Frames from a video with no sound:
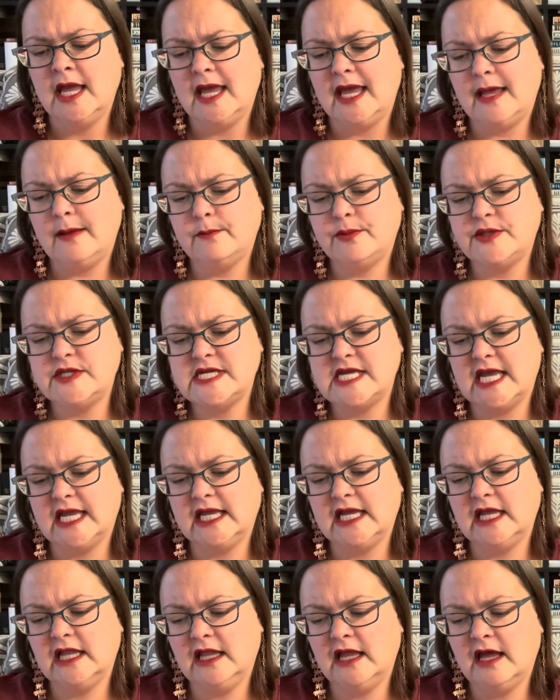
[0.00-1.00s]
in
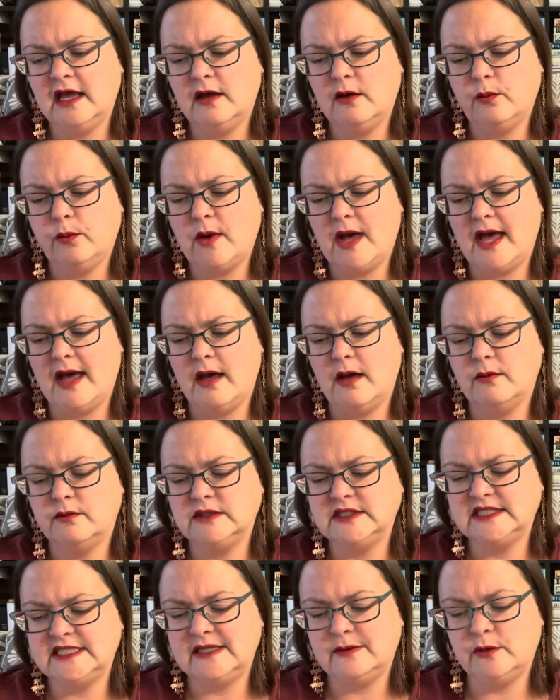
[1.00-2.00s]
particular where
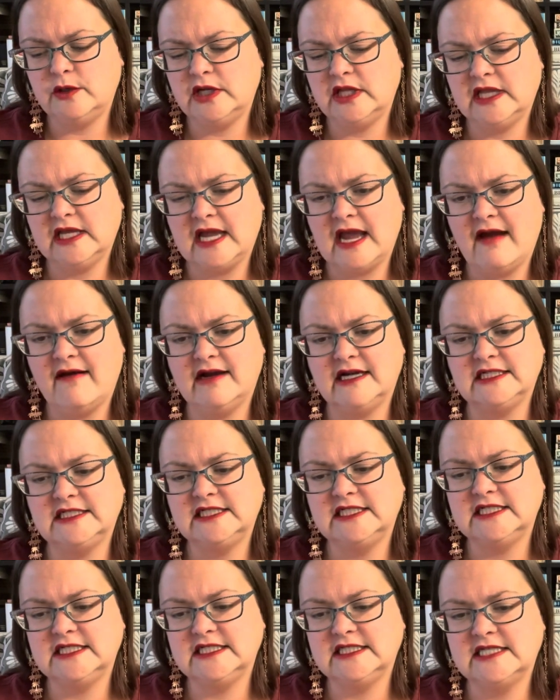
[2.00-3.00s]
we see one of the
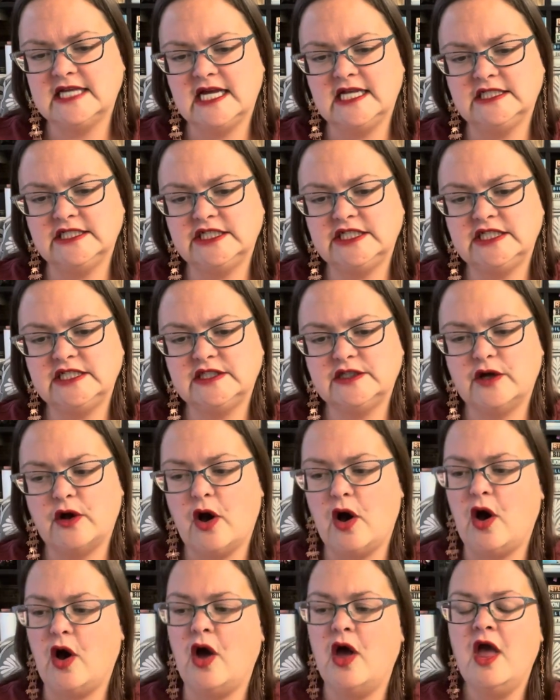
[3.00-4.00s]
characters and she's
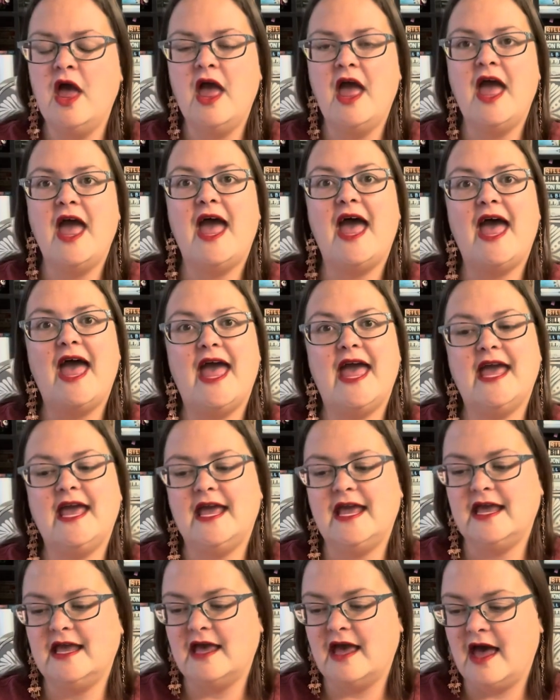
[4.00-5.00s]
got
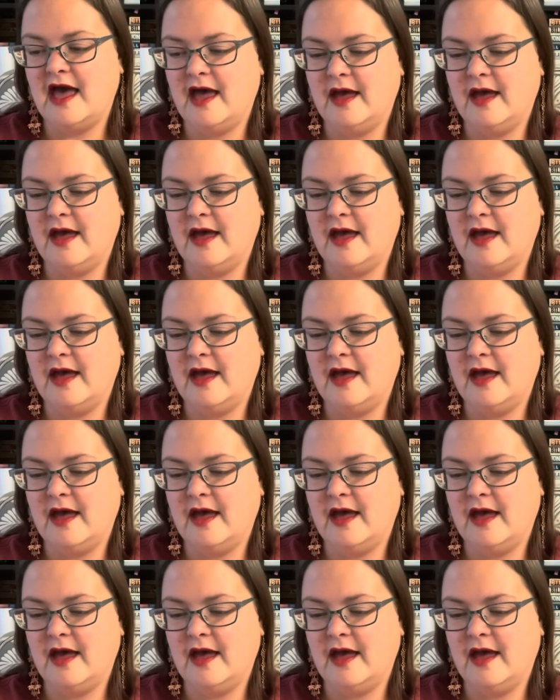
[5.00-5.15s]
a